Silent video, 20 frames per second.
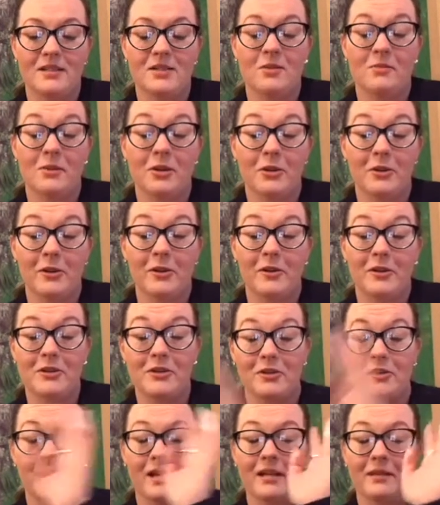Mercury
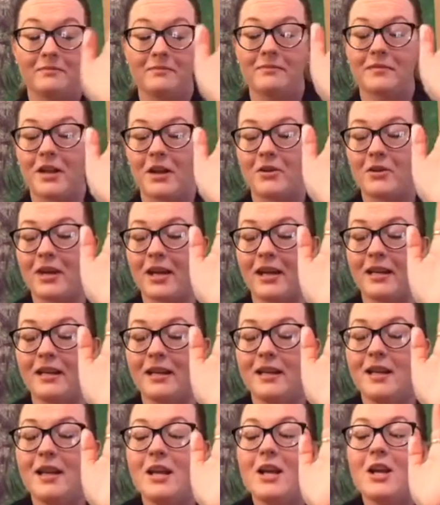retrograde. Okay.
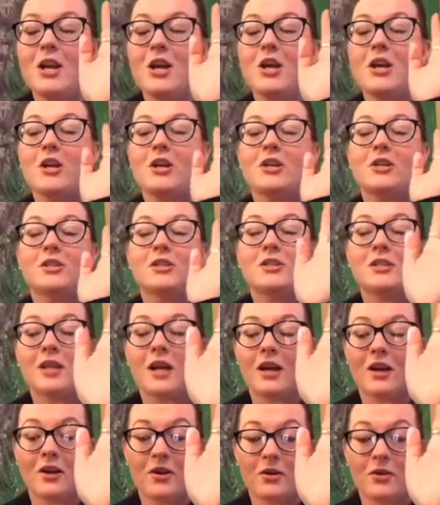
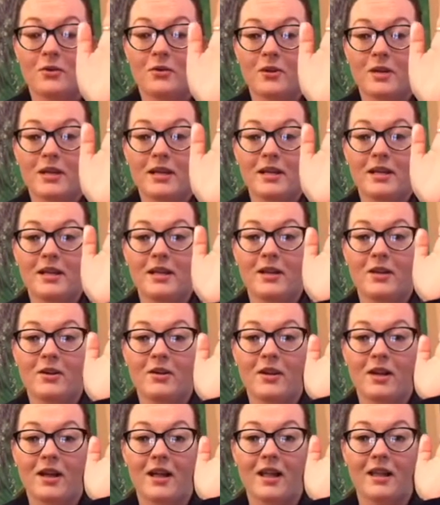So,
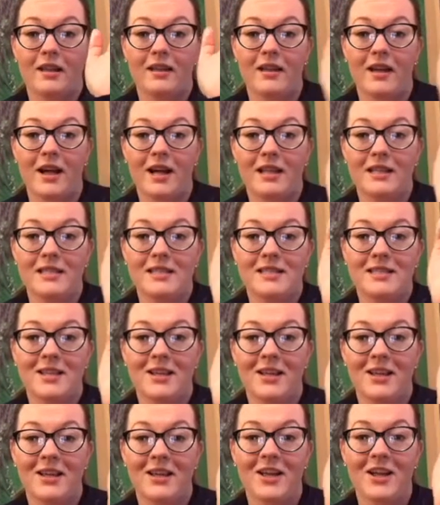lots
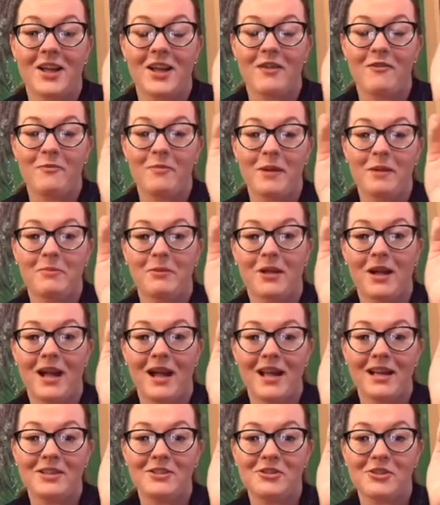of people,
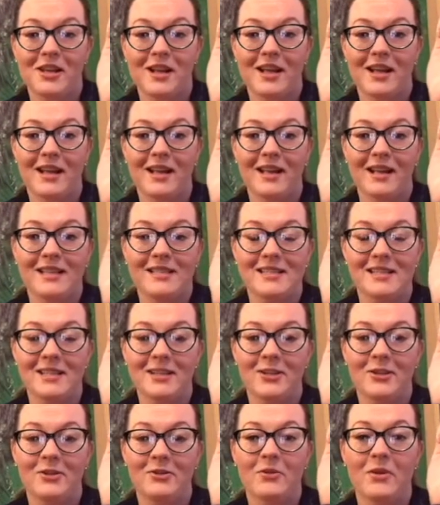hi Shy, I
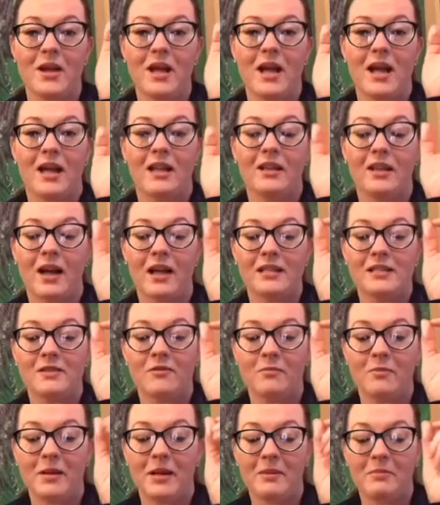see you. Lots
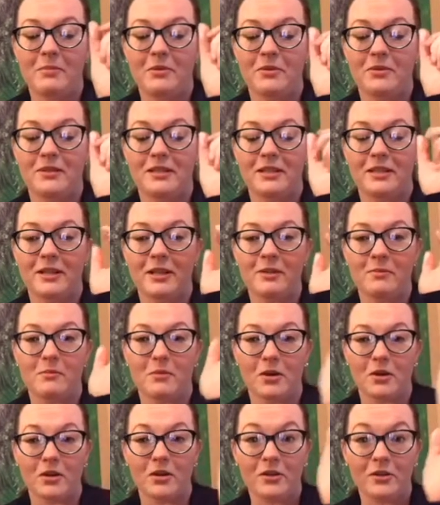of people during
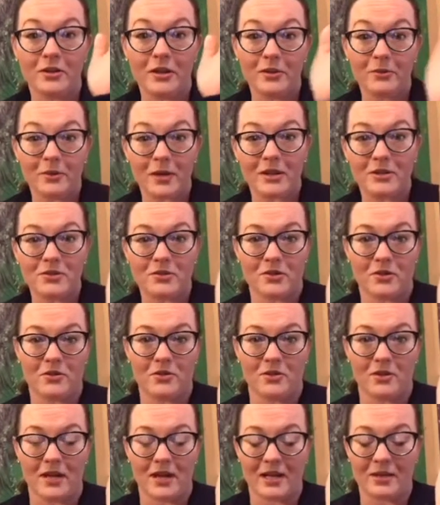Mercury
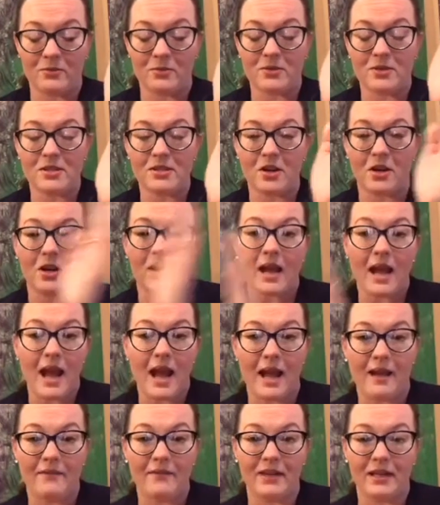retrograde will start
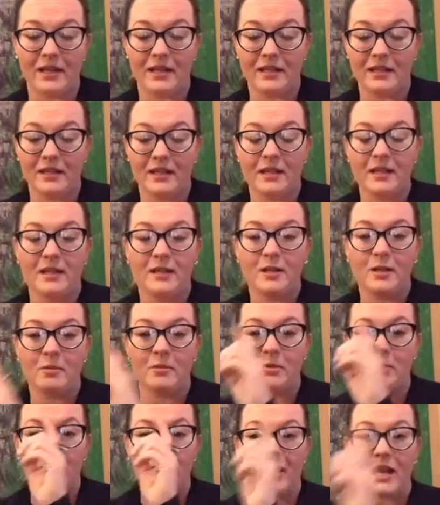having
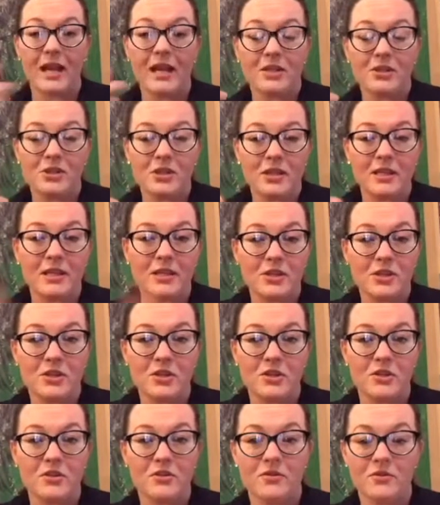communication
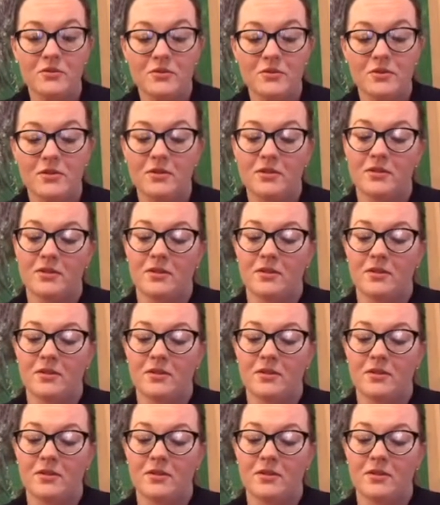issues,